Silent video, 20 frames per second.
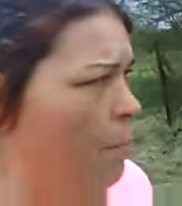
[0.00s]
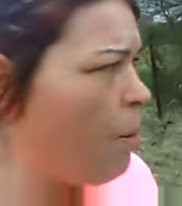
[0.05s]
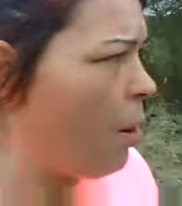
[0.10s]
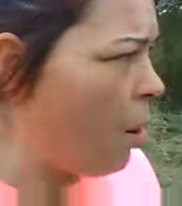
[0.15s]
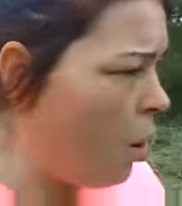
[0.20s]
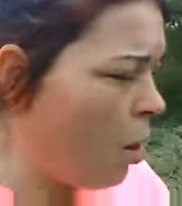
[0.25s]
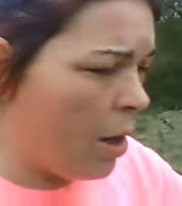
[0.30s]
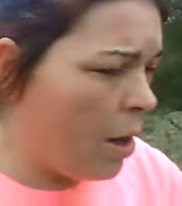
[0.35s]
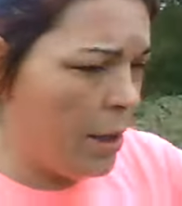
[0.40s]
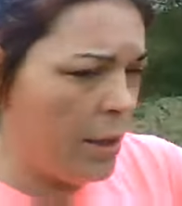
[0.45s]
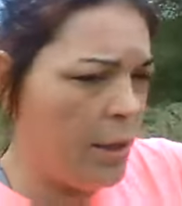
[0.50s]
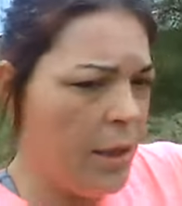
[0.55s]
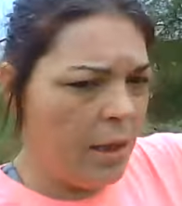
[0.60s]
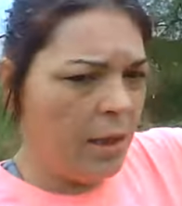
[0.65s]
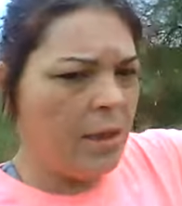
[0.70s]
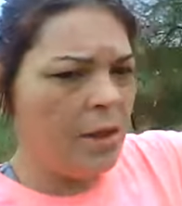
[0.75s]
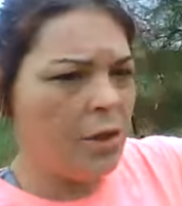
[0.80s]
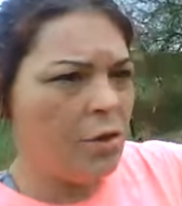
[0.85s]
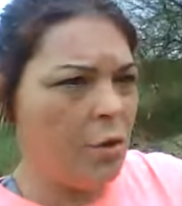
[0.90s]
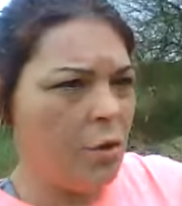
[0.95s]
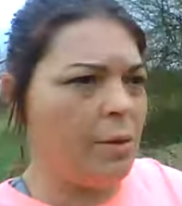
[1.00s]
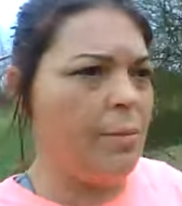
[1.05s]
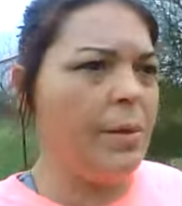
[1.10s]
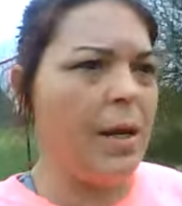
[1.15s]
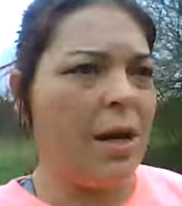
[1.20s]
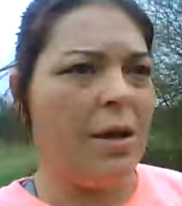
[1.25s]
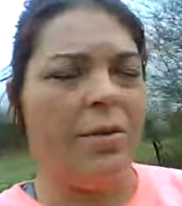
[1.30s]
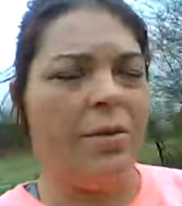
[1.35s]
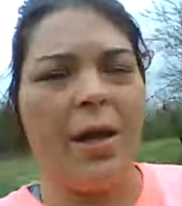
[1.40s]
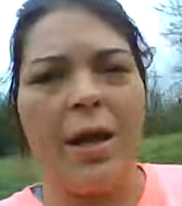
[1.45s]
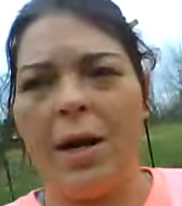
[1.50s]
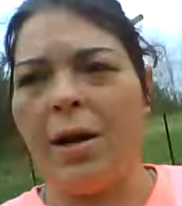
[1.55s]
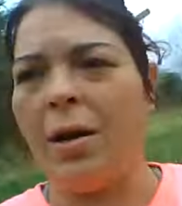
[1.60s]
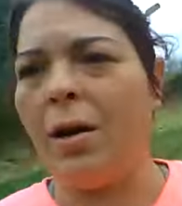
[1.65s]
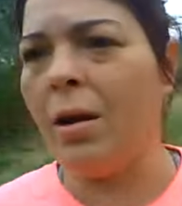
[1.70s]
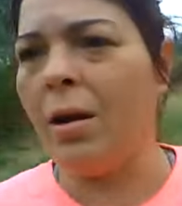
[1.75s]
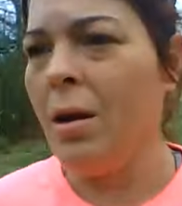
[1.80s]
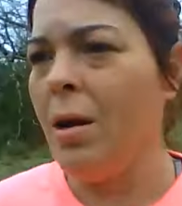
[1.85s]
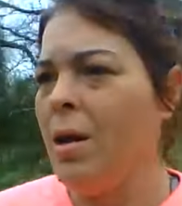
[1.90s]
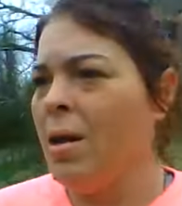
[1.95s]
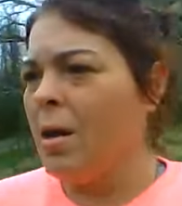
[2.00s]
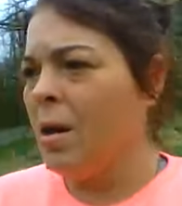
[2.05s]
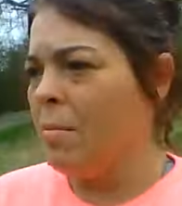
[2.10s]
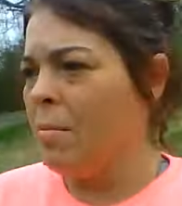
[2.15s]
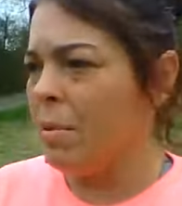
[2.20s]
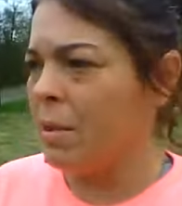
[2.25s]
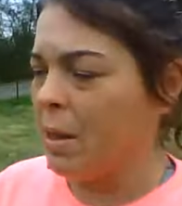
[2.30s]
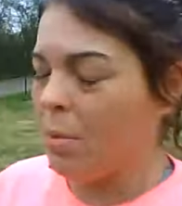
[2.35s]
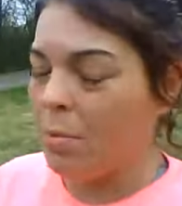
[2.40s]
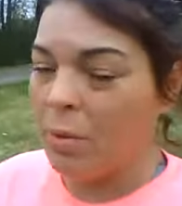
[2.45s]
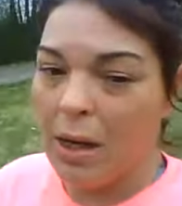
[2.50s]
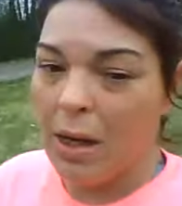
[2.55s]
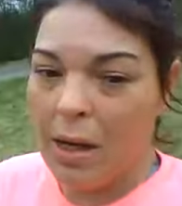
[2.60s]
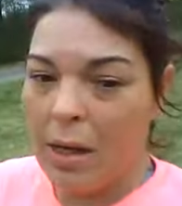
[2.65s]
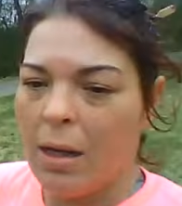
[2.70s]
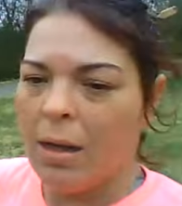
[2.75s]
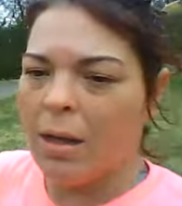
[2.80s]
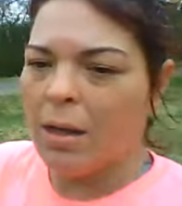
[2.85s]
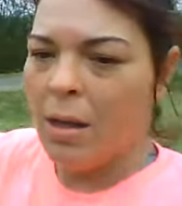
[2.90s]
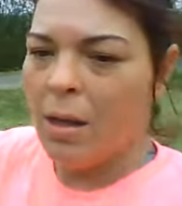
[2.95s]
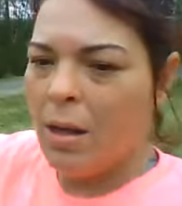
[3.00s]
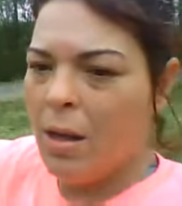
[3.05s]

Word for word: pond and the stream down there. But then we got a